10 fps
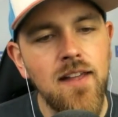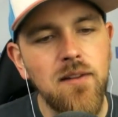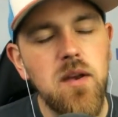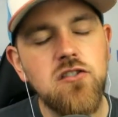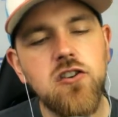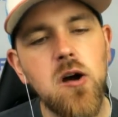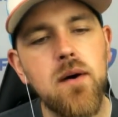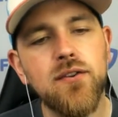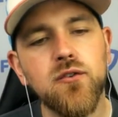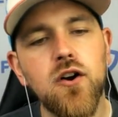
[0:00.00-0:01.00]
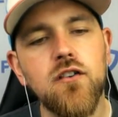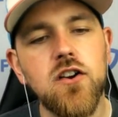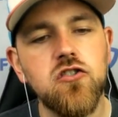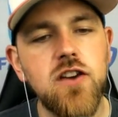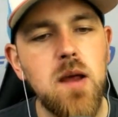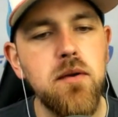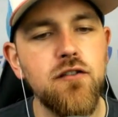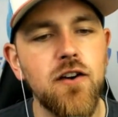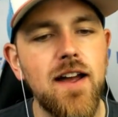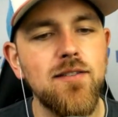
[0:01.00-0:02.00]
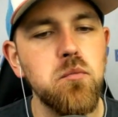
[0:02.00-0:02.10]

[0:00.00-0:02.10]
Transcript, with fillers: Then we have Joe Musgrove, J P France,